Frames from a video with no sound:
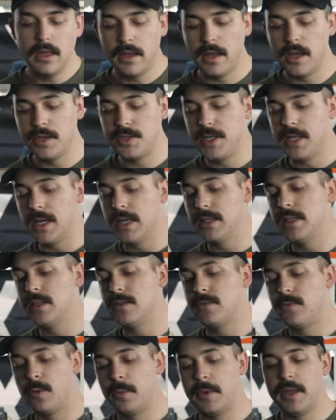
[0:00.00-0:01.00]
Uh, she got
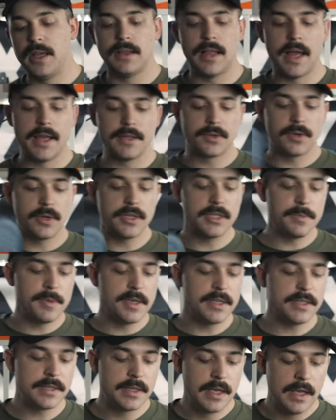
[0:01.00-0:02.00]
these for me last
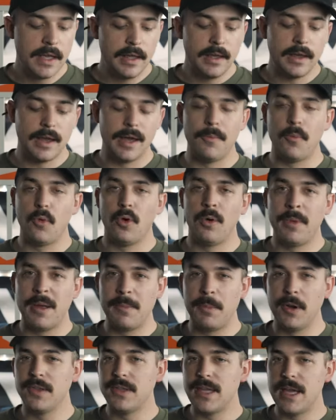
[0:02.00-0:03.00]
Christmas um, or
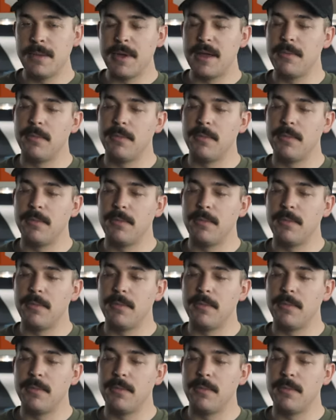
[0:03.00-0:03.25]
my birthday.